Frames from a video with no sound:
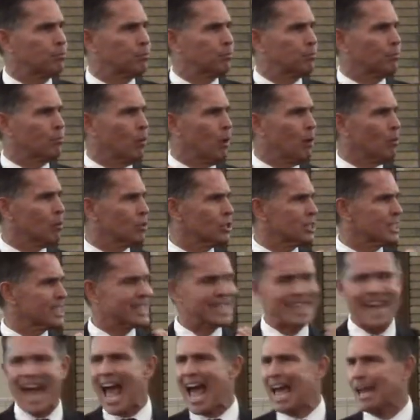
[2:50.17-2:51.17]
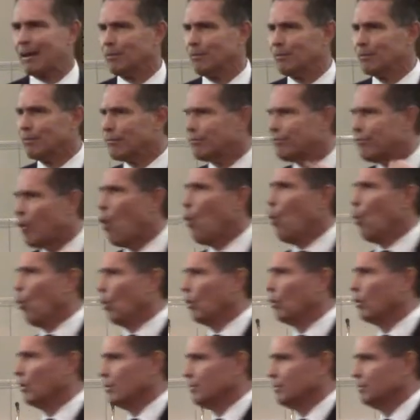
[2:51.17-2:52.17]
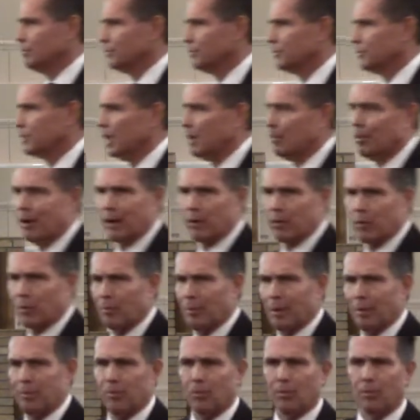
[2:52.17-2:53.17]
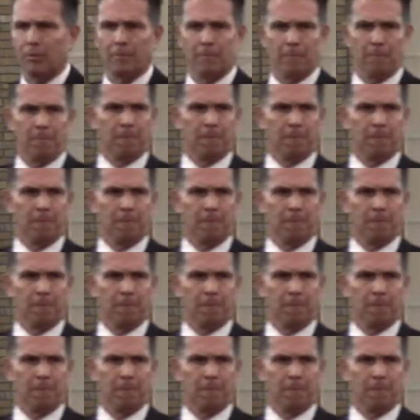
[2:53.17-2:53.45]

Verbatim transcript: What was that for? Does anybody remember?